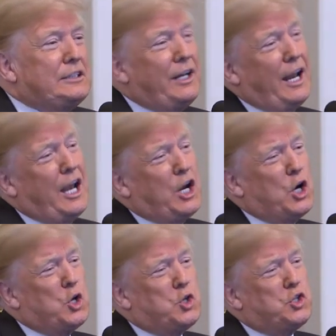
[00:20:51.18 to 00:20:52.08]
Today
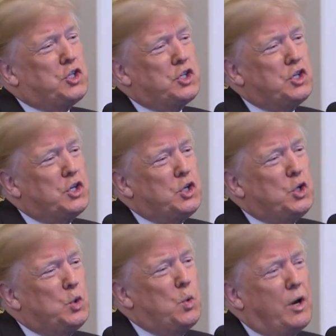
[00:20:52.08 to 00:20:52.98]
goes
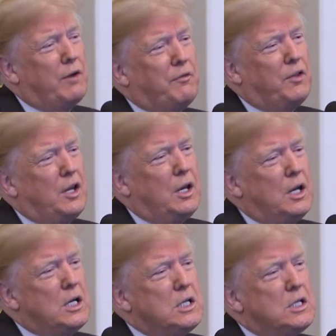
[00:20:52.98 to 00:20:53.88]
to one of the